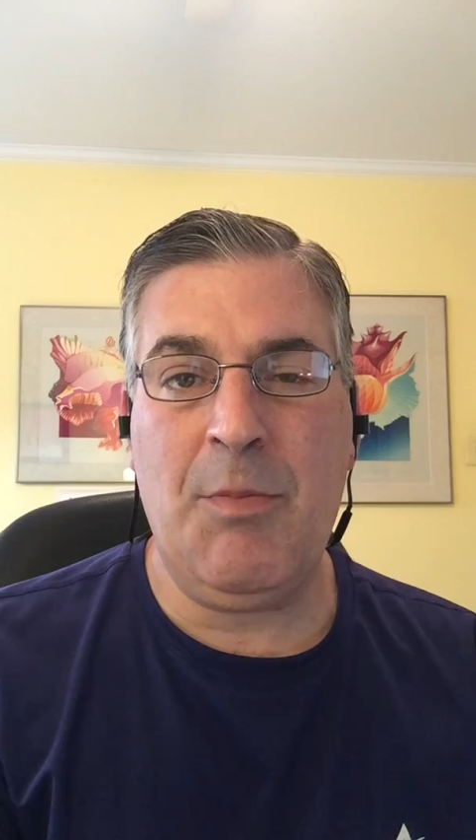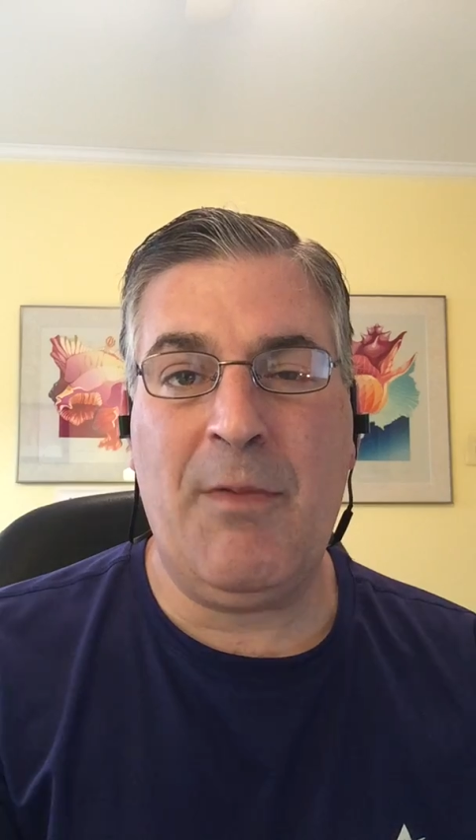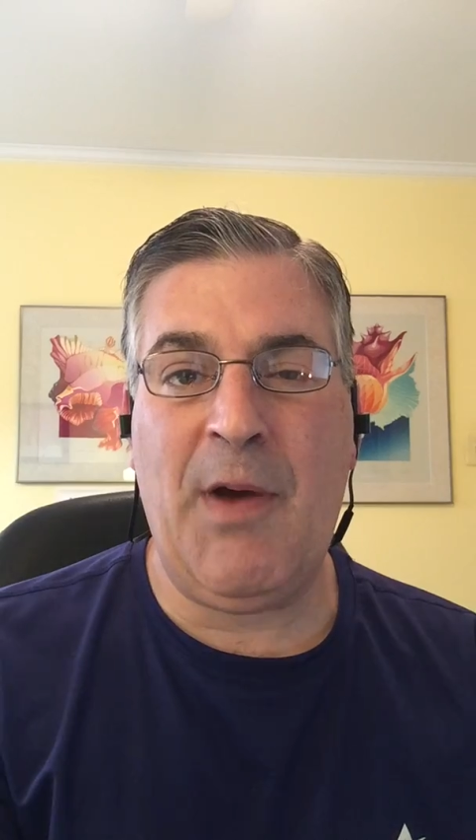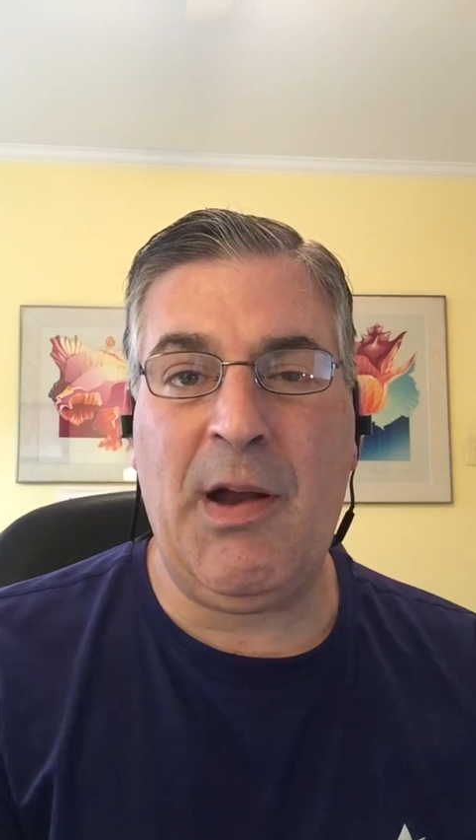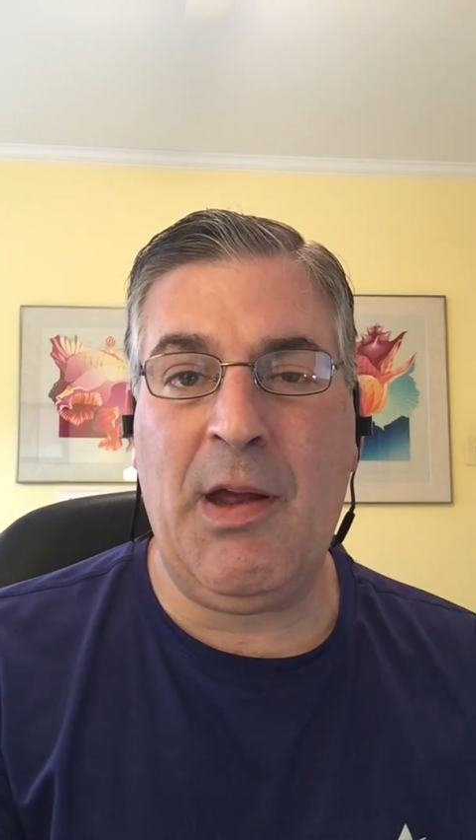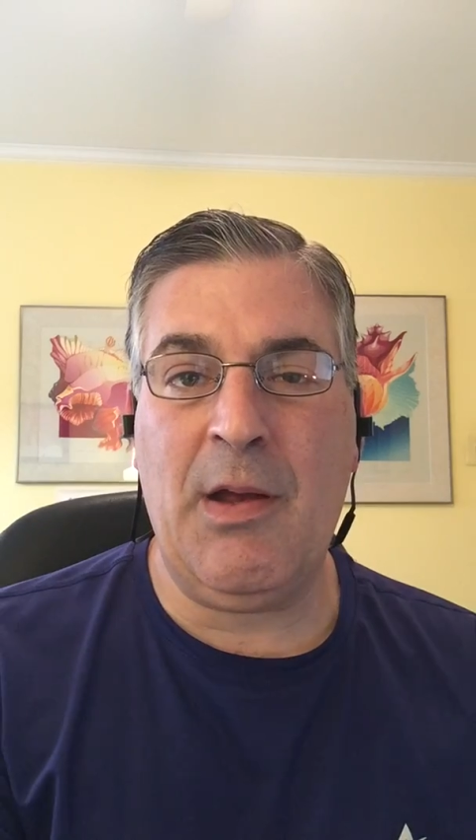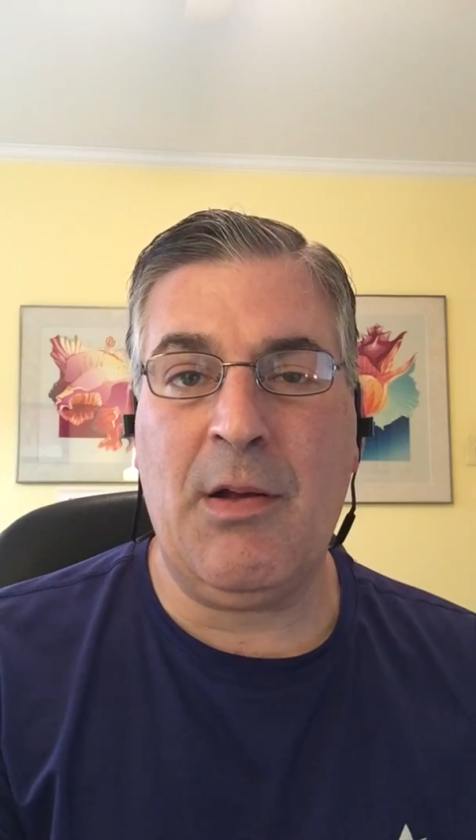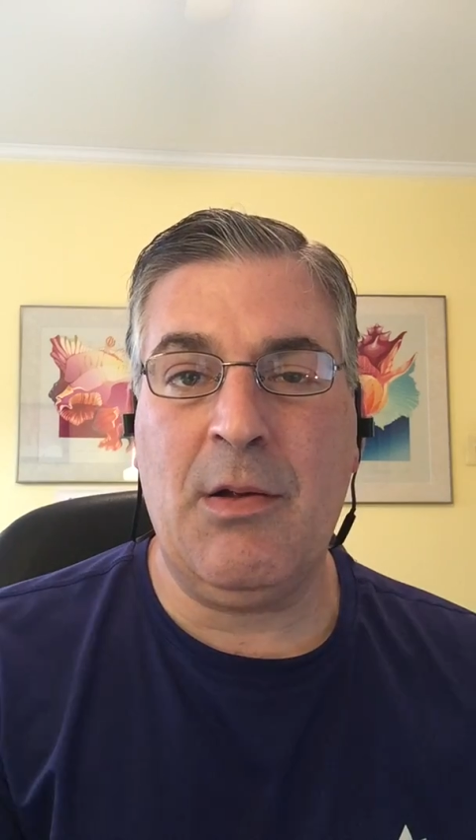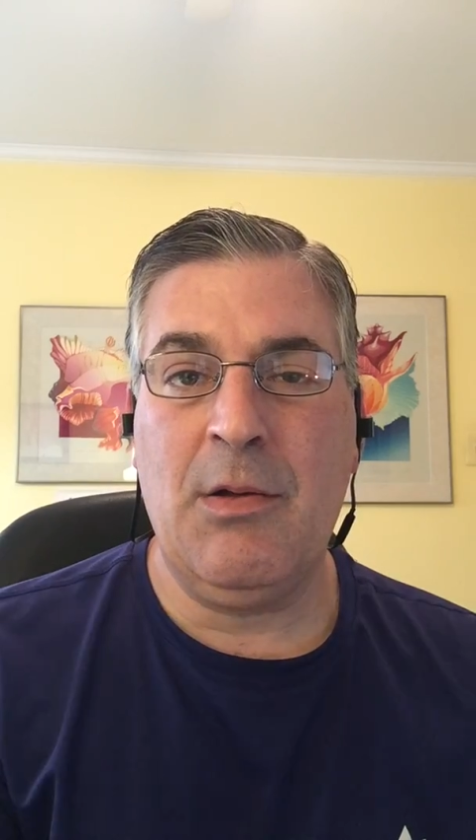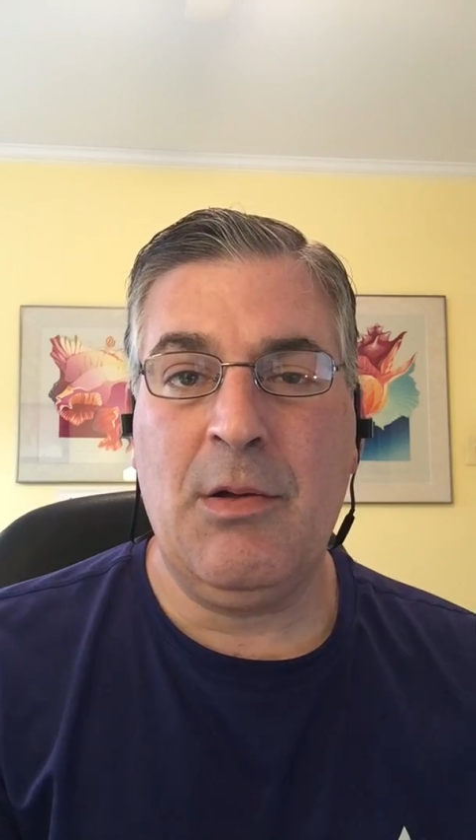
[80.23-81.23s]

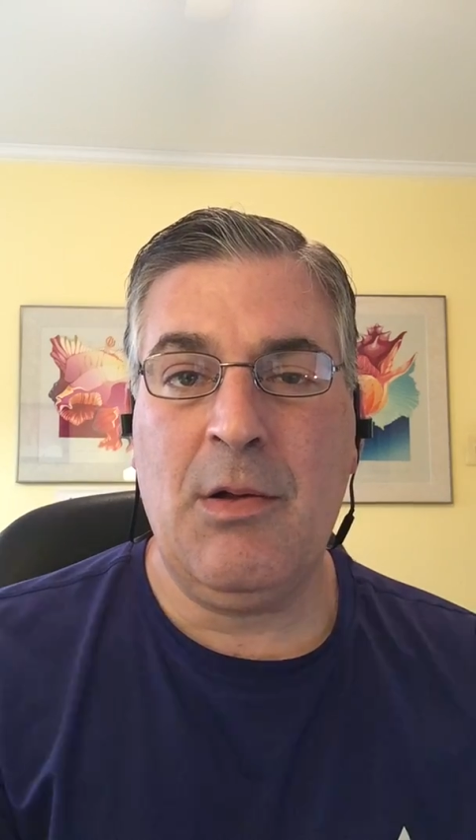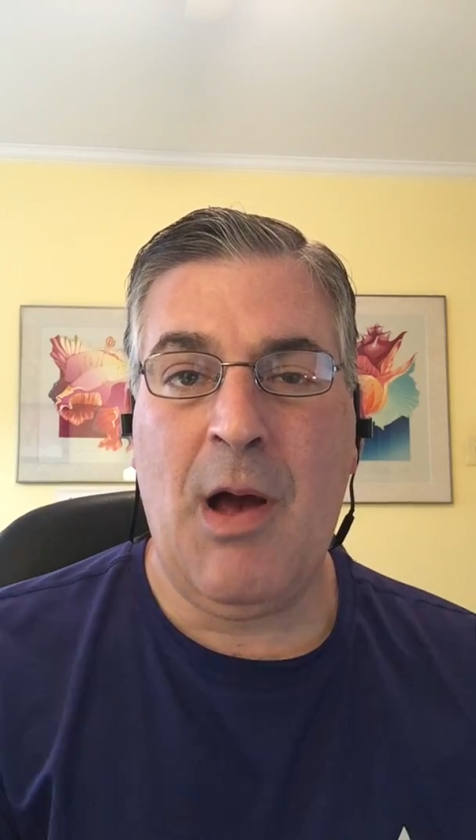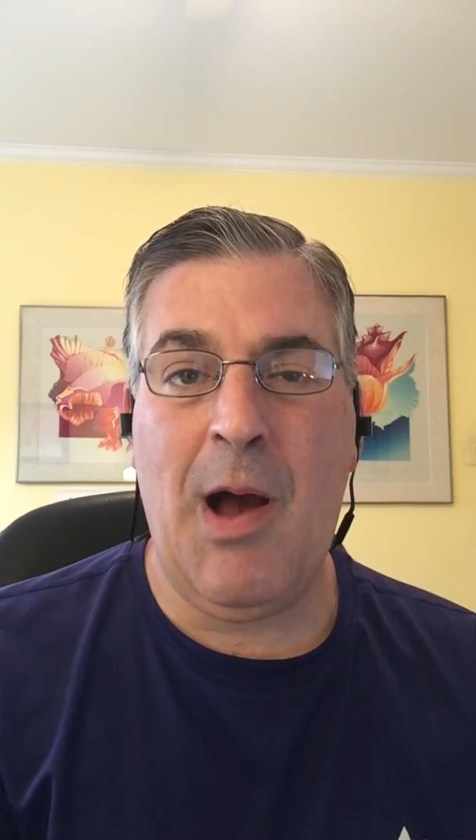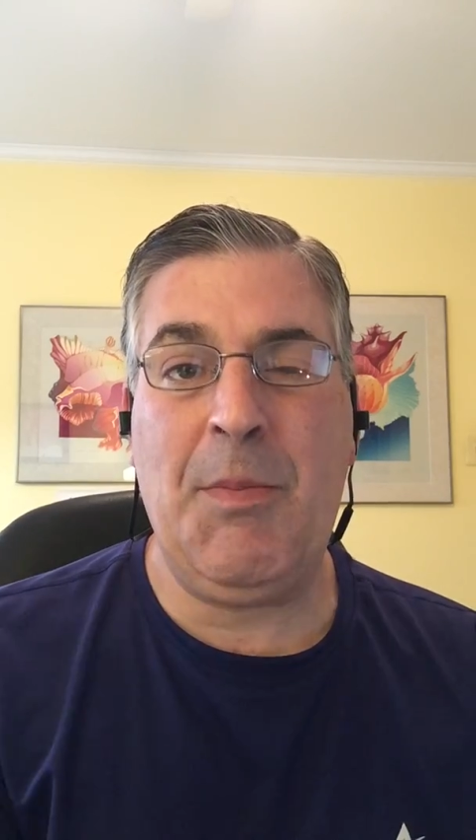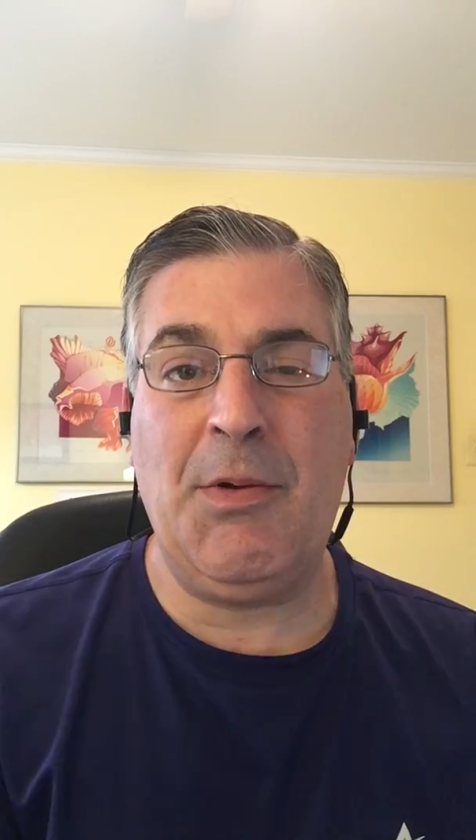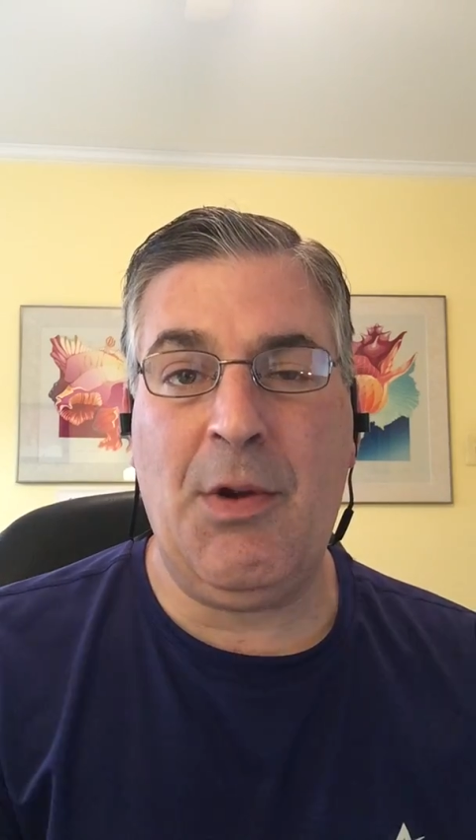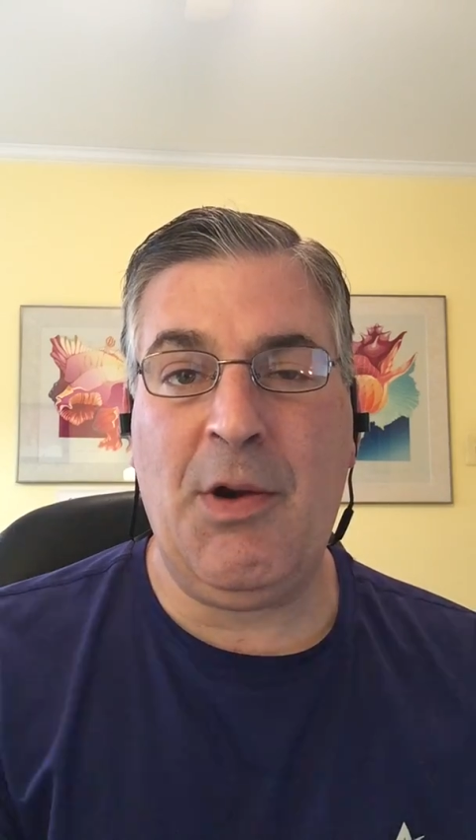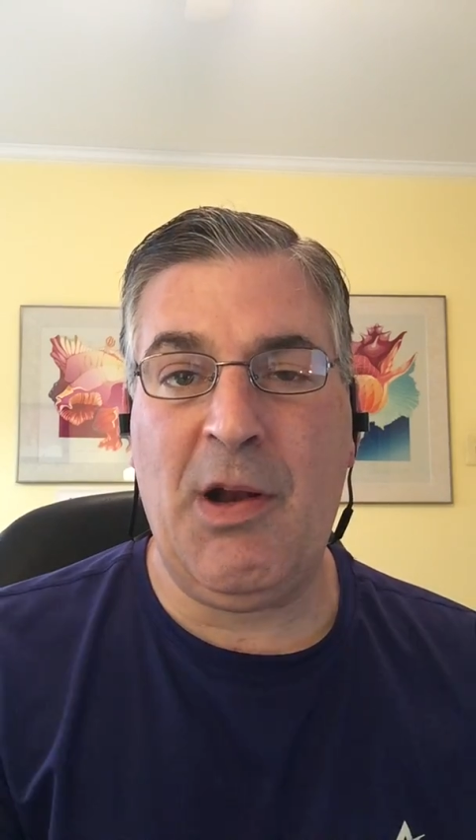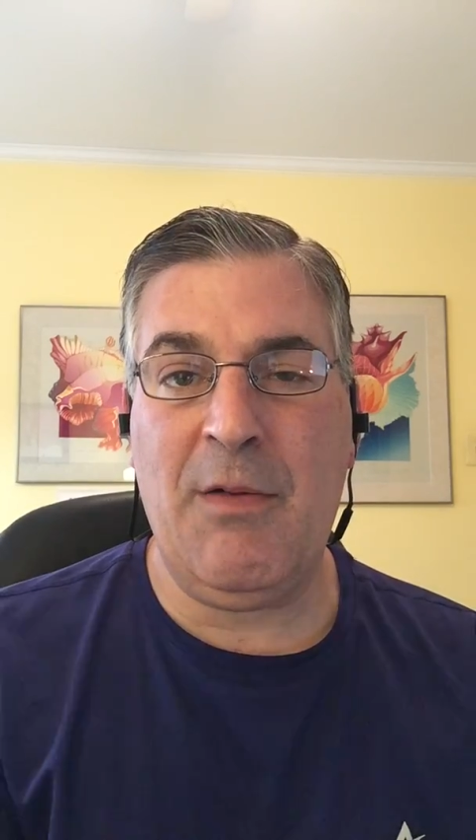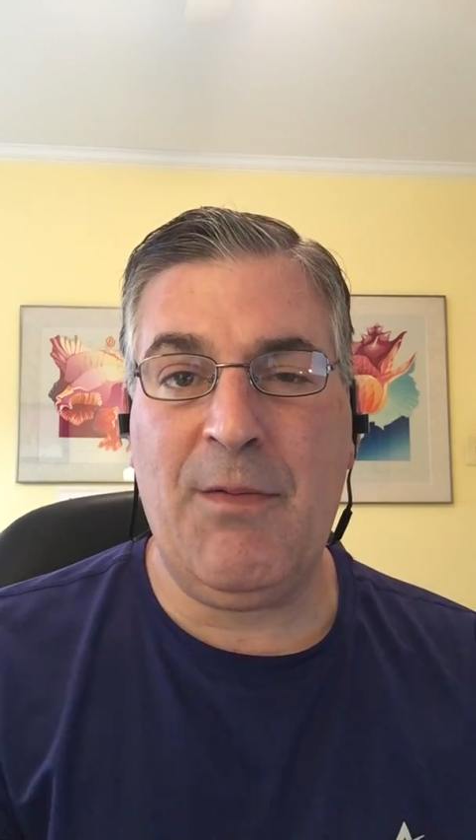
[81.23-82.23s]
providing
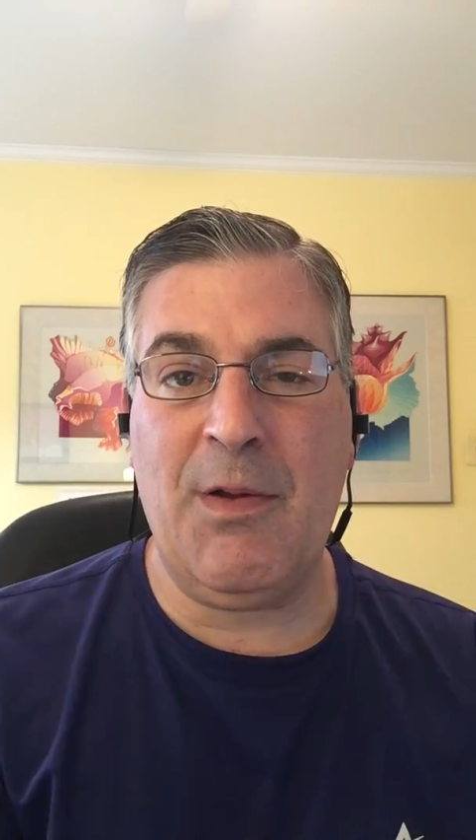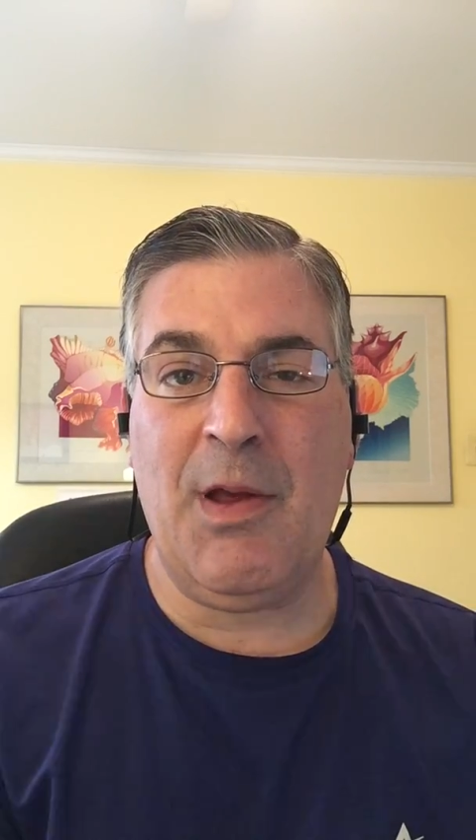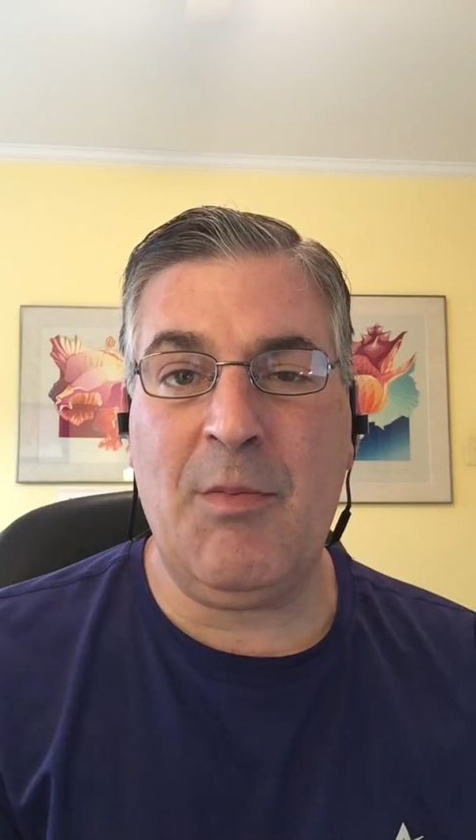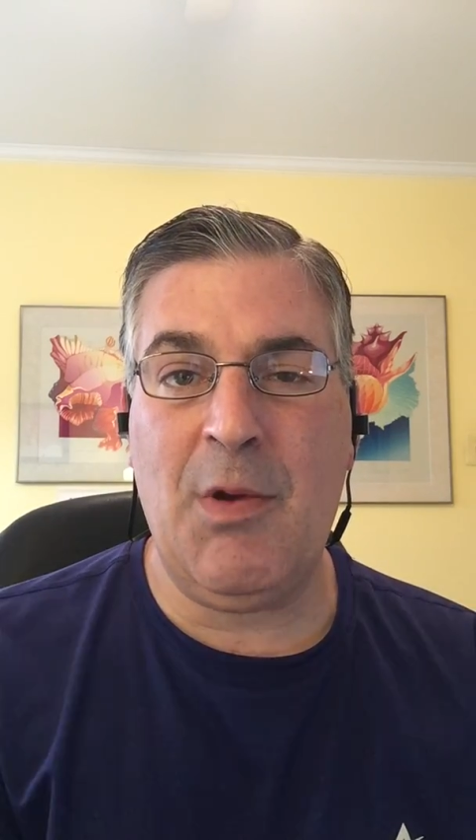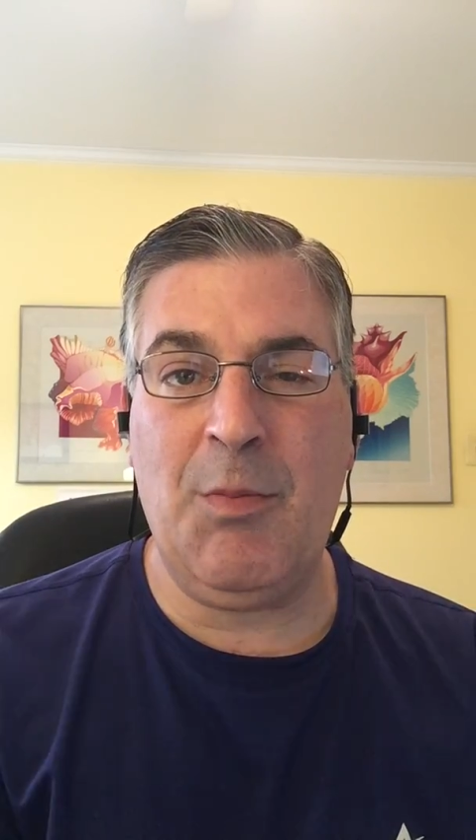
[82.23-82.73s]
opportunity for them